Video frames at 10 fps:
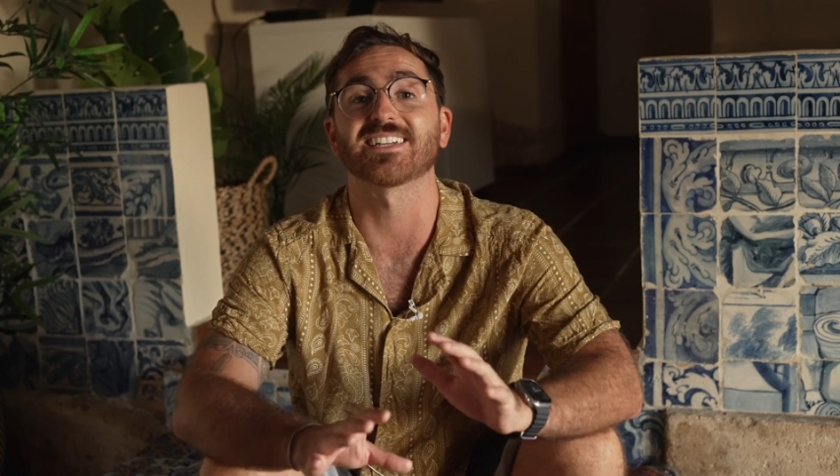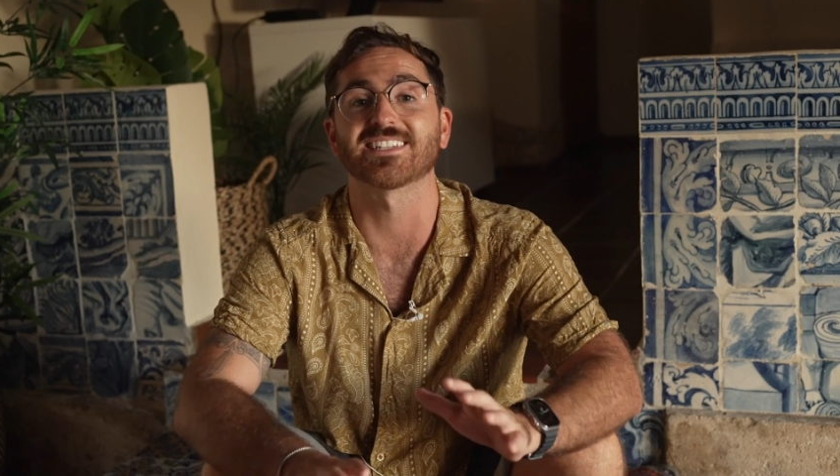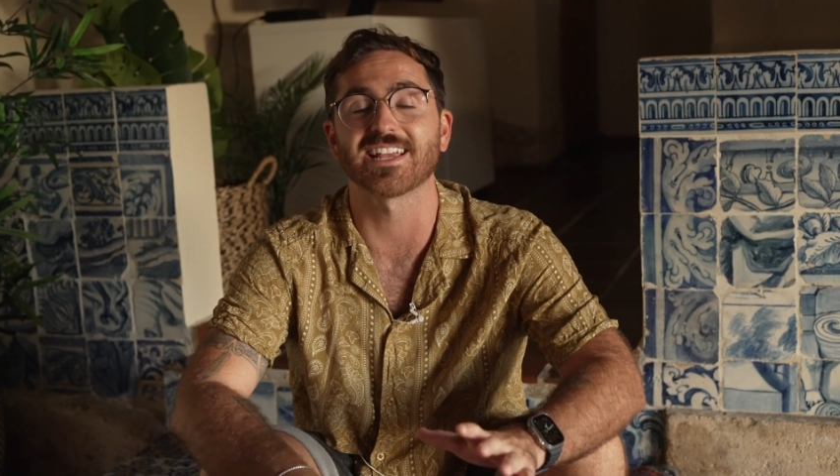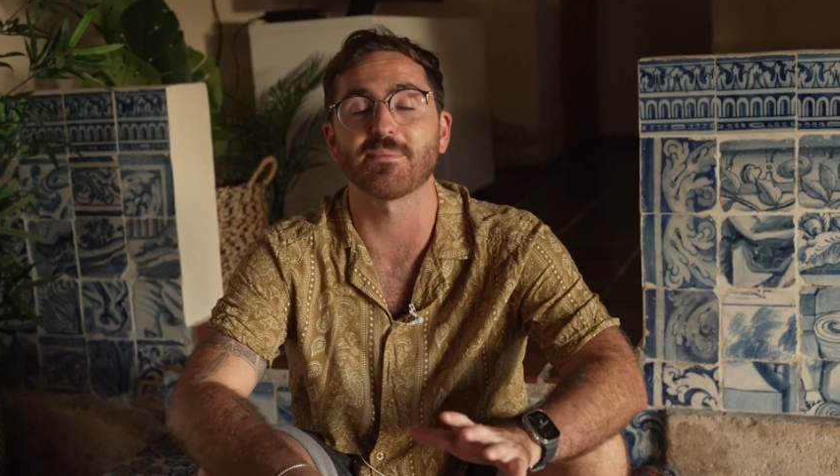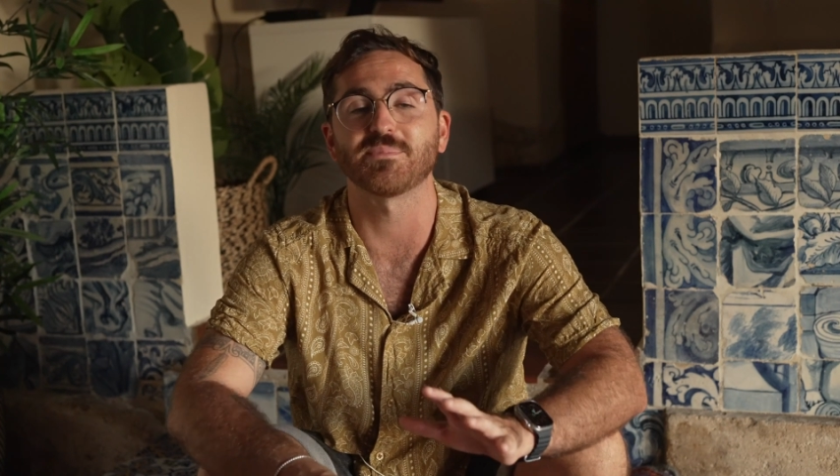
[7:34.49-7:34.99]

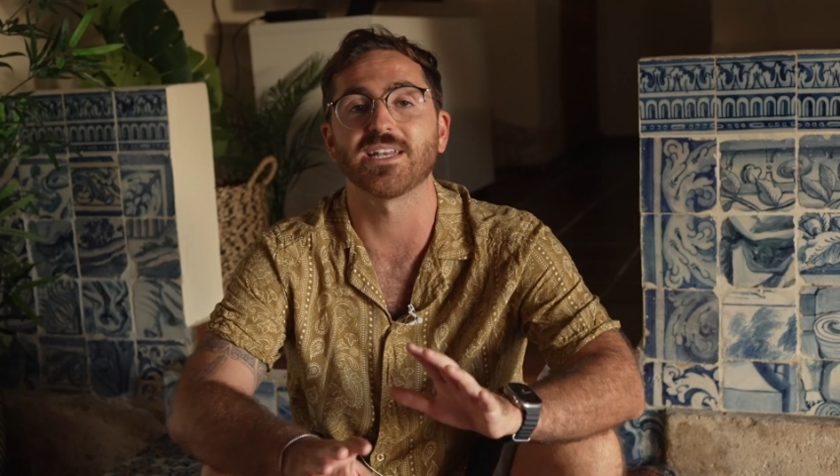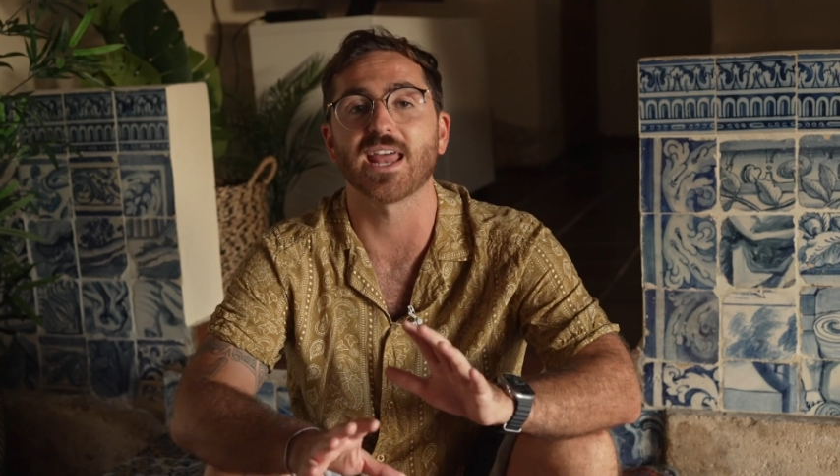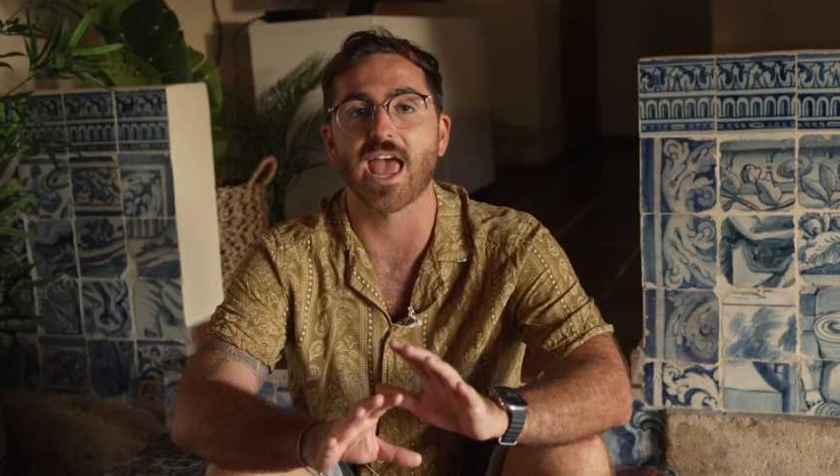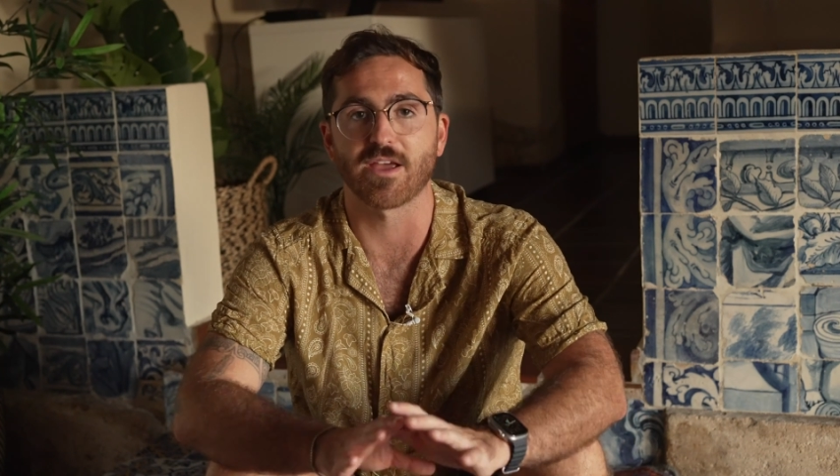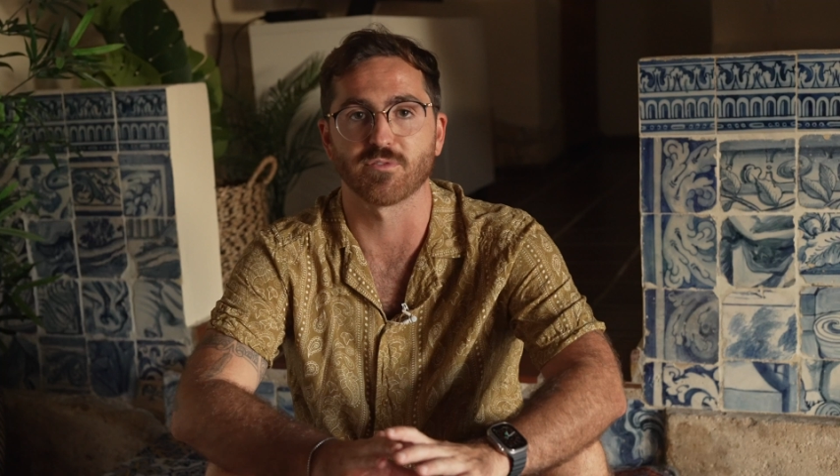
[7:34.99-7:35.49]

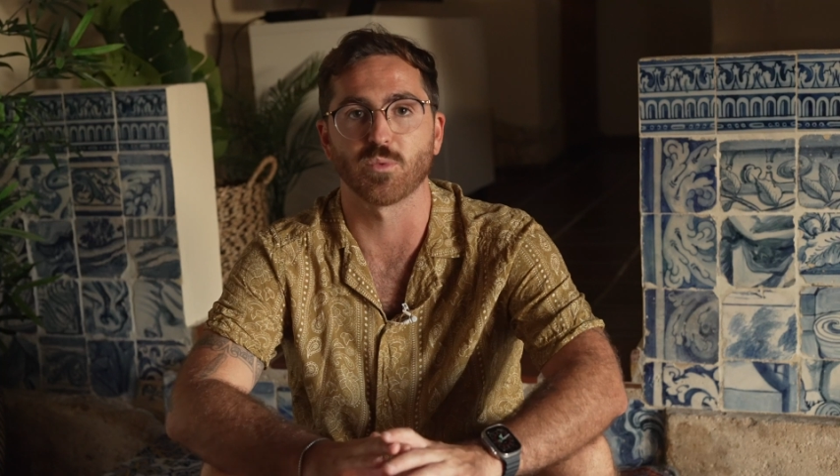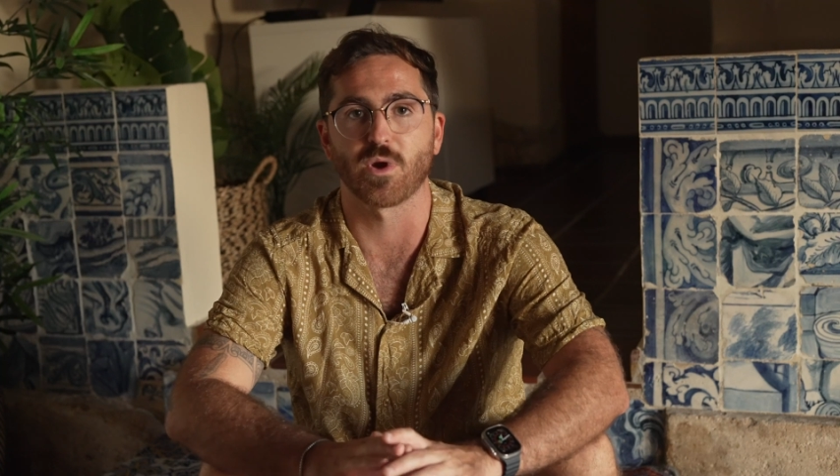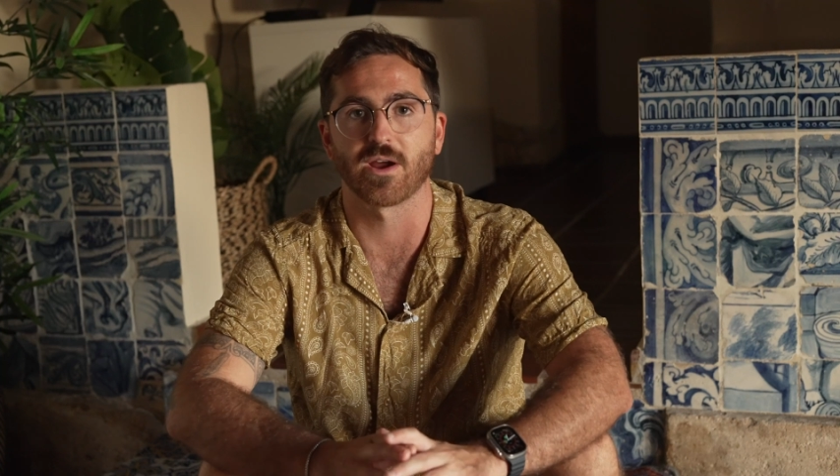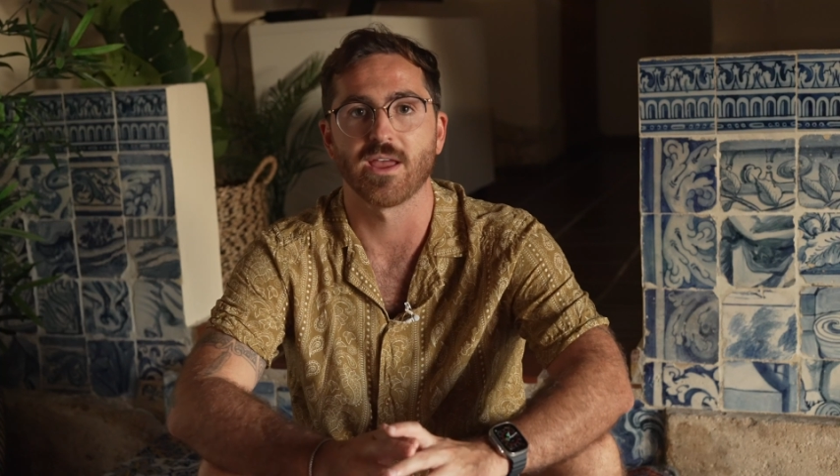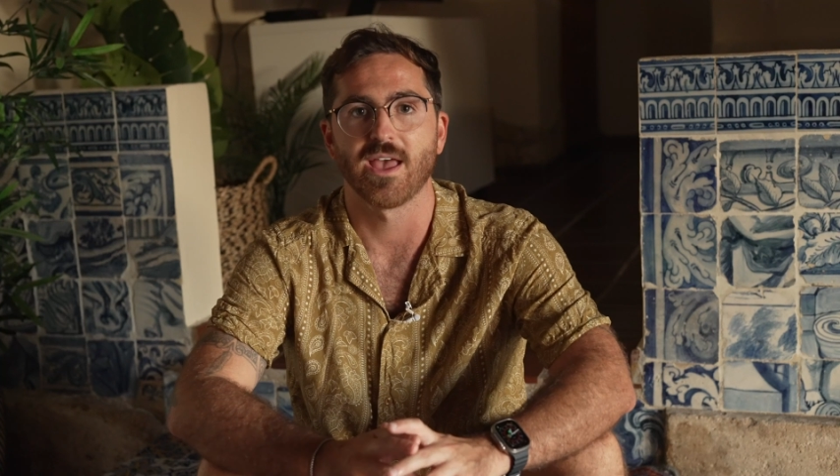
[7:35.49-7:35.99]
accepted
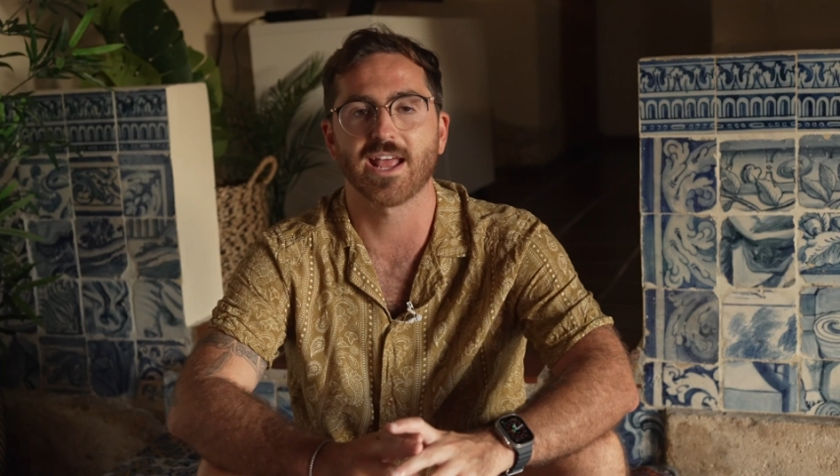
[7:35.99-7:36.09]
everywhere,